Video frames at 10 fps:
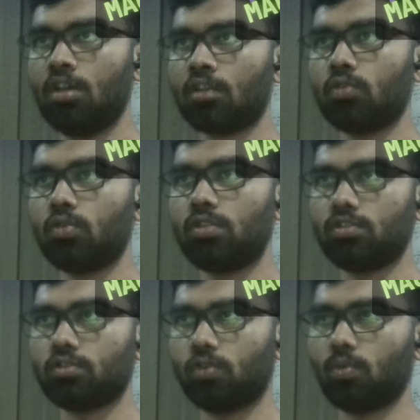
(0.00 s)
Cool.
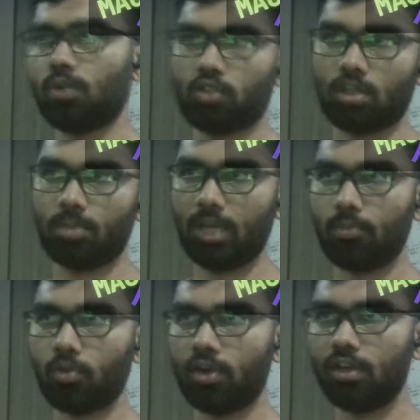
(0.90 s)
So we saw the pain
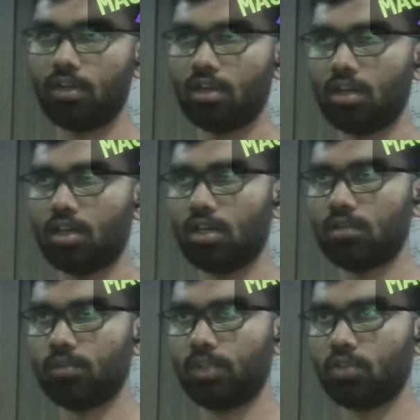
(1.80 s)
point.
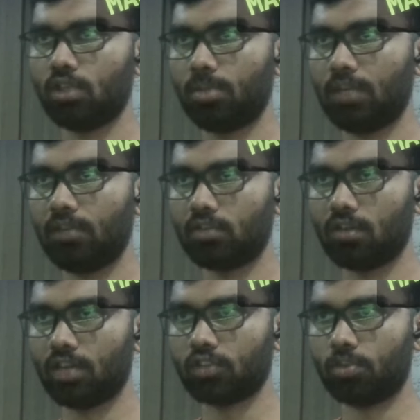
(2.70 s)
We saw the previous
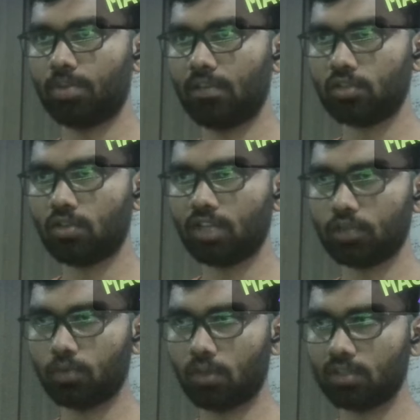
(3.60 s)
context. So previous
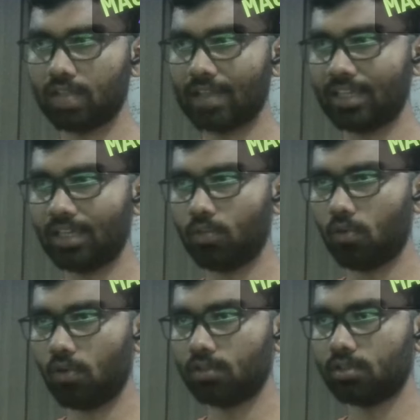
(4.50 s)
context, what was lacking
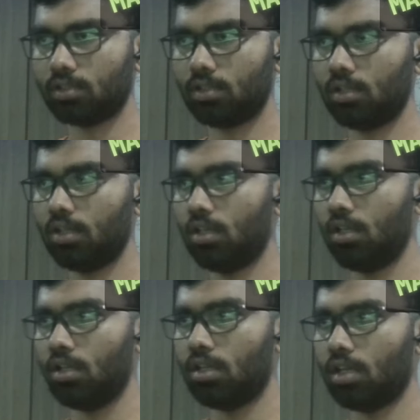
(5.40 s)
was
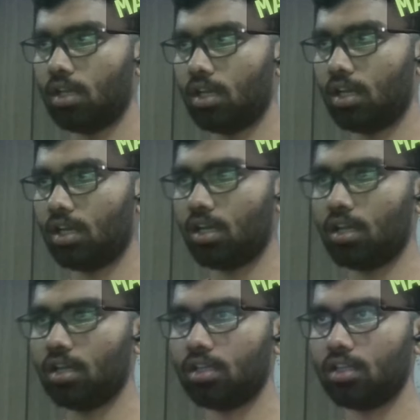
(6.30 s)

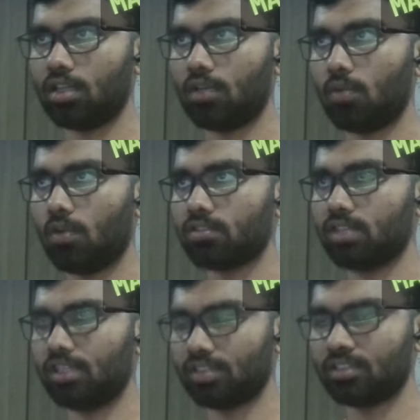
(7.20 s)
there
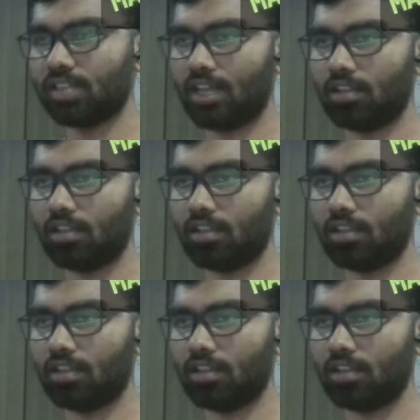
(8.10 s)
was it's there